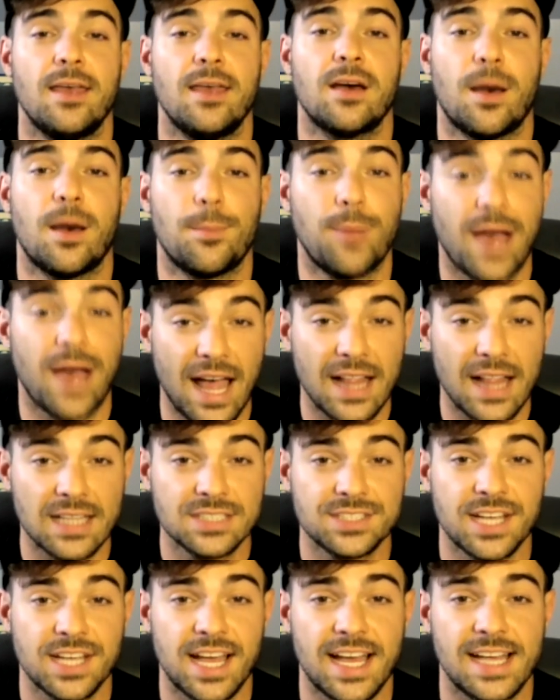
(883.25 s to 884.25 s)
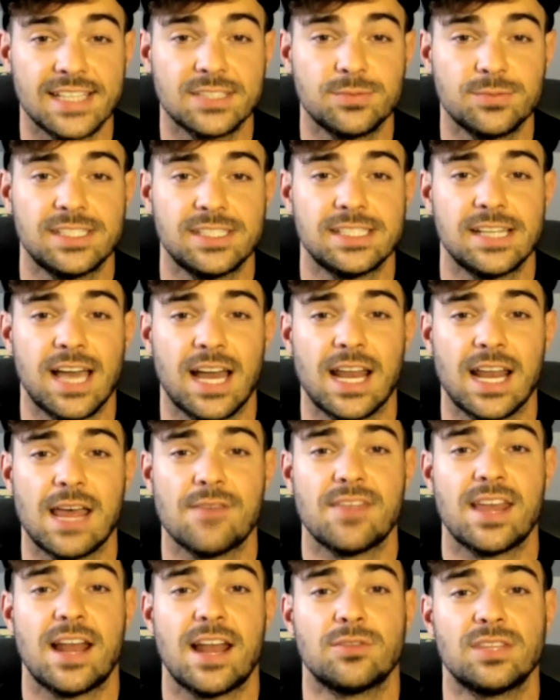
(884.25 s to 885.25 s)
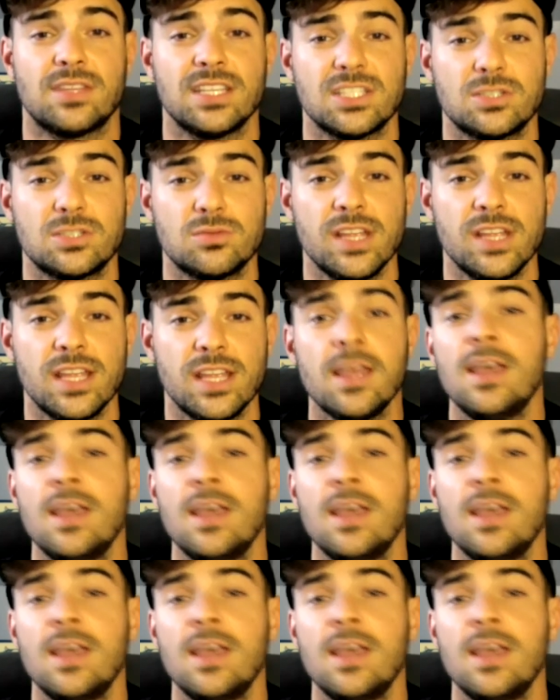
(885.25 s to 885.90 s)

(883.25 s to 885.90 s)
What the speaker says: Apologize, we did not have that out this week.